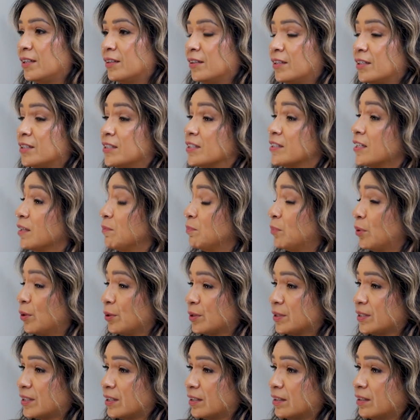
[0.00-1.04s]
This is a
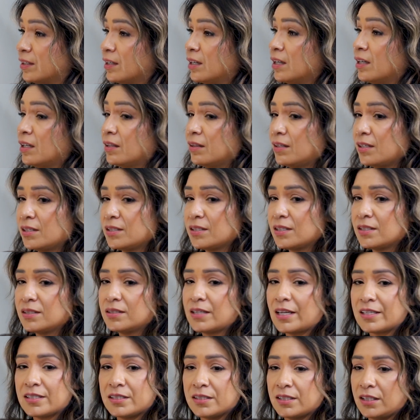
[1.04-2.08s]
person. This is
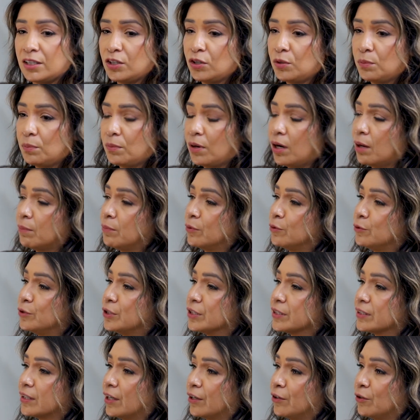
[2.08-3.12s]
that single mom who
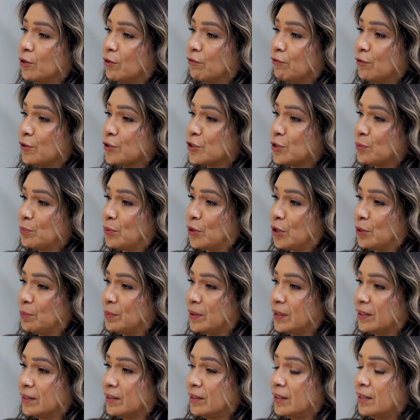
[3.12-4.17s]
just got her first
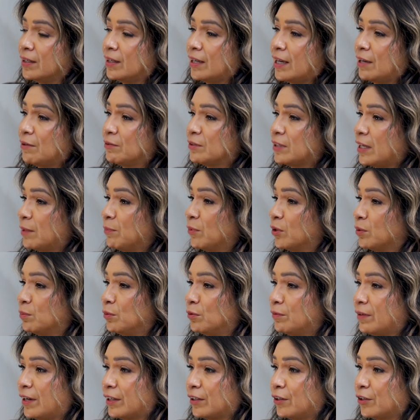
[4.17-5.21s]
apartment and was able to
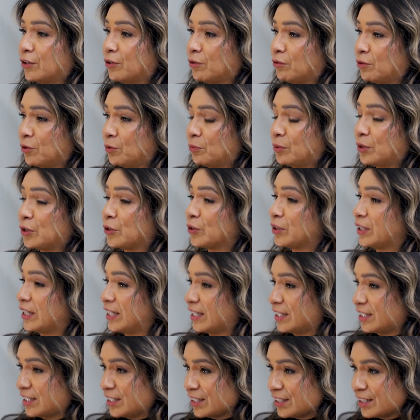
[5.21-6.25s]
move out on her own with her
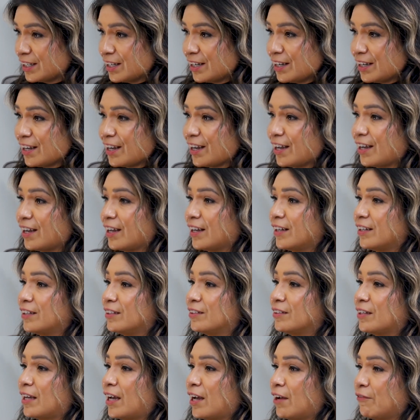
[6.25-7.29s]
kids
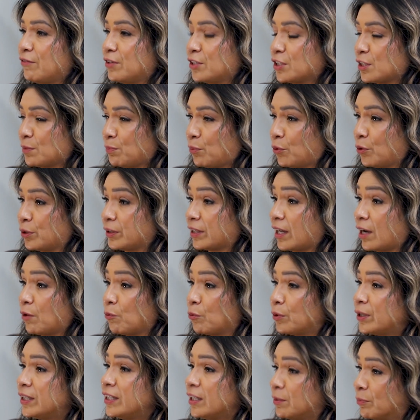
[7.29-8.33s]
and having to support that.
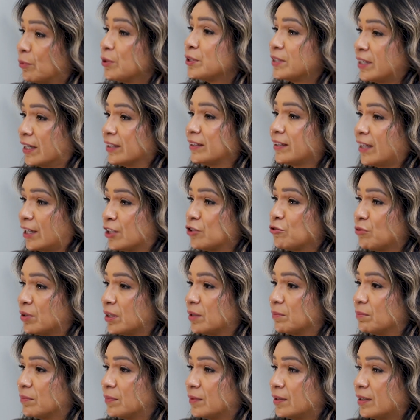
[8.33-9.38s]
We need to protect that
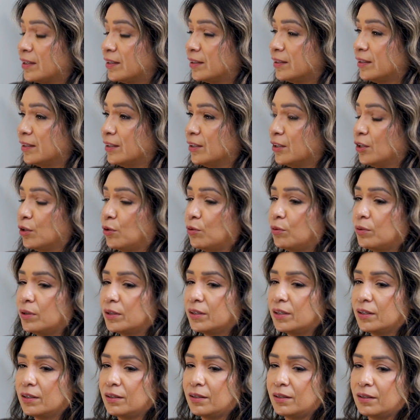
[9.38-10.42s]
dream.
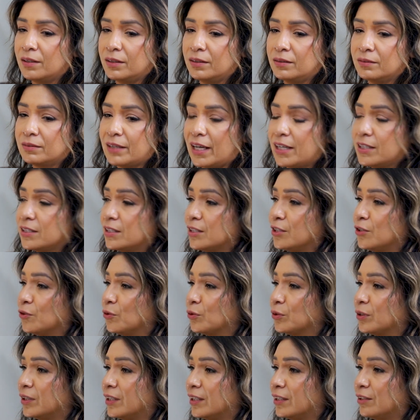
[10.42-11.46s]
The
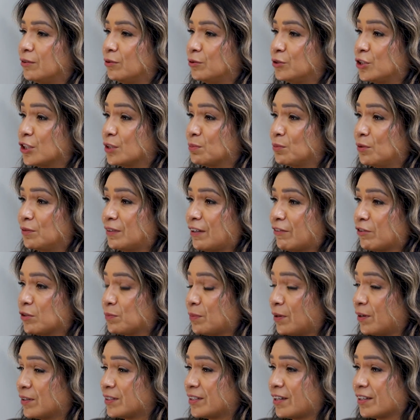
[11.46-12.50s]
18-year-old kid who just moved out of his
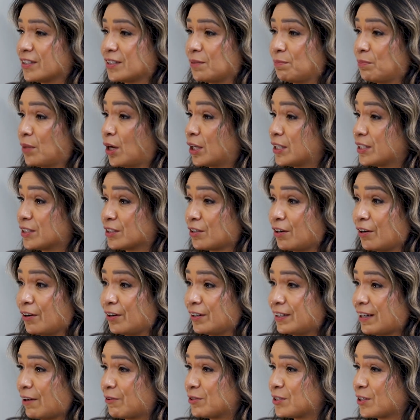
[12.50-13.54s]
parents' house and bought his car
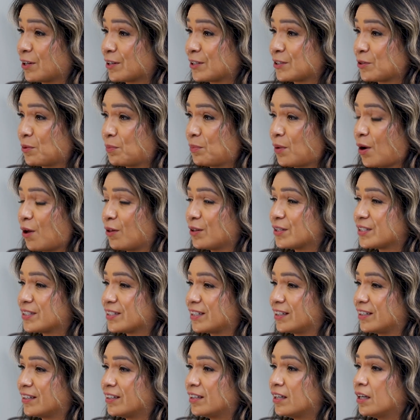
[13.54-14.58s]
and now is on his own
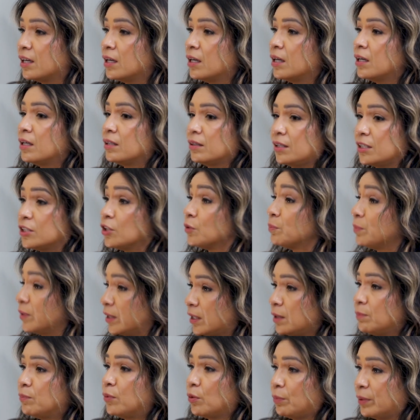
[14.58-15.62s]
policy. These are
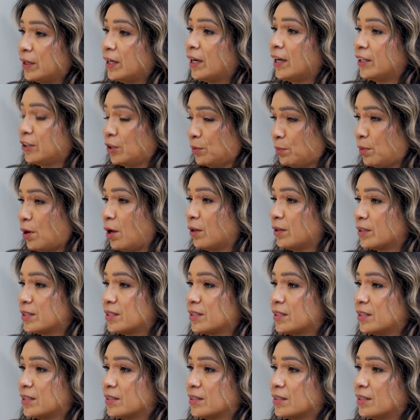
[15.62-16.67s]
people behind our
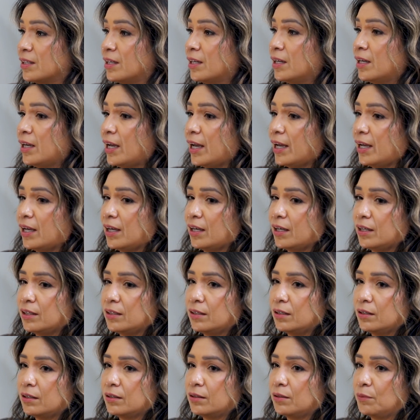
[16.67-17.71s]
policies.
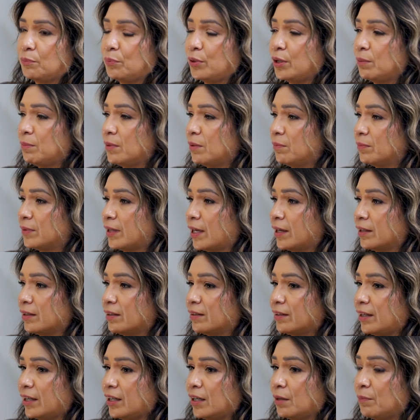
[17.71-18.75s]
And the premium that
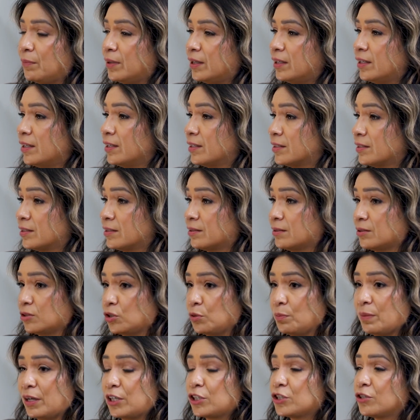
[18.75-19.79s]
they come in is
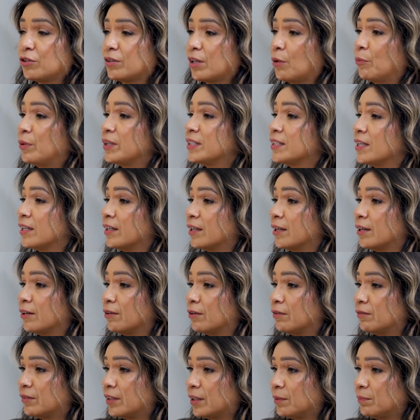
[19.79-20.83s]
to make sure that we take
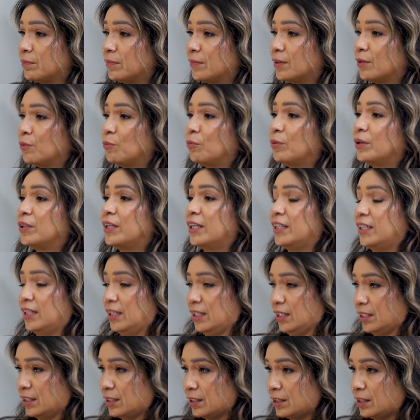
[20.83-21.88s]
care of them when they
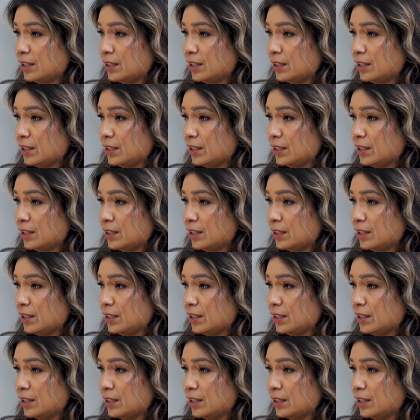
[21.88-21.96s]
need it.